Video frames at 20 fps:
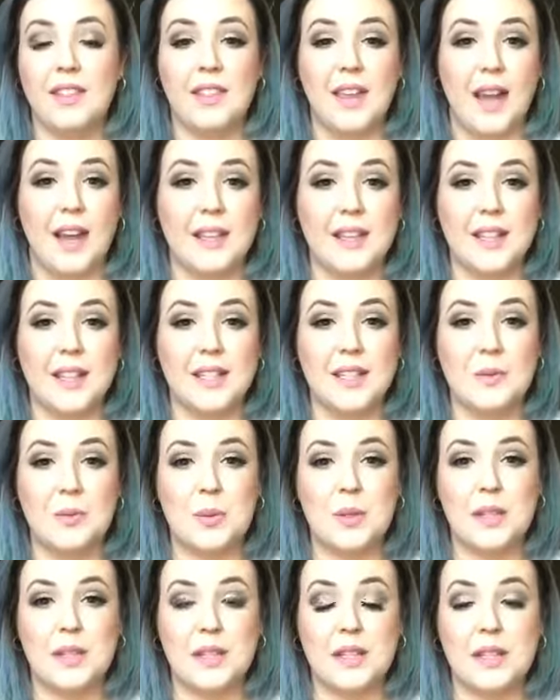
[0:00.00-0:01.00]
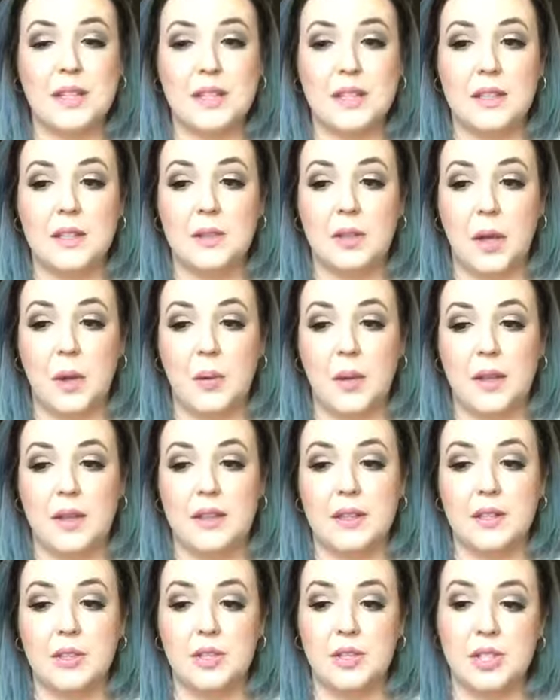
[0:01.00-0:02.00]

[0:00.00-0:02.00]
that's really, like the